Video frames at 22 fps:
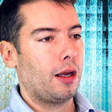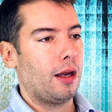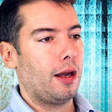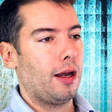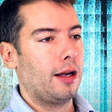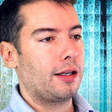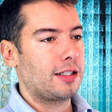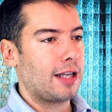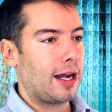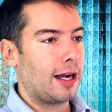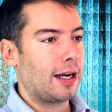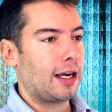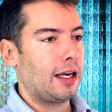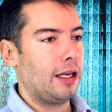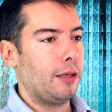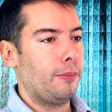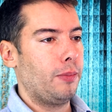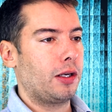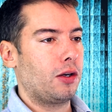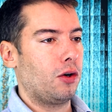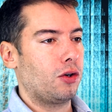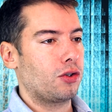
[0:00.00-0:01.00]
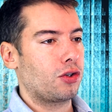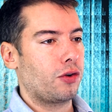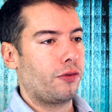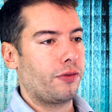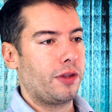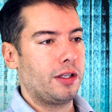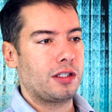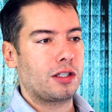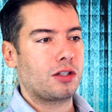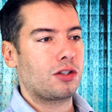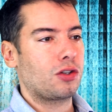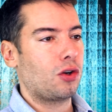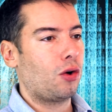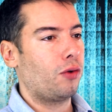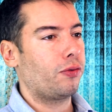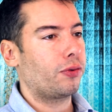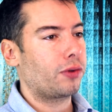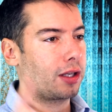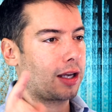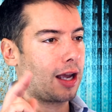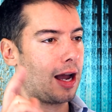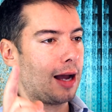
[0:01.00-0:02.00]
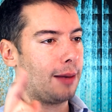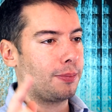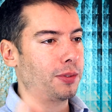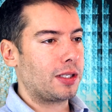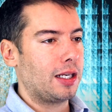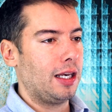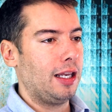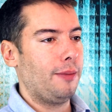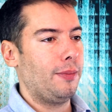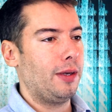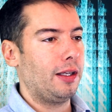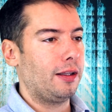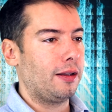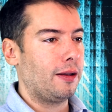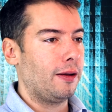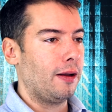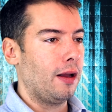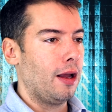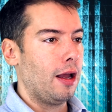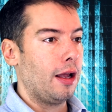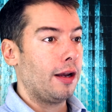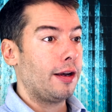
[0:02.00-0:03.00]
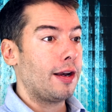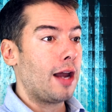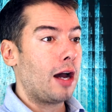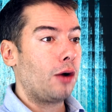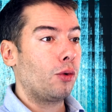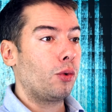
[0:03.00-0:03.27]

exactly because of this soft caps limit. Now,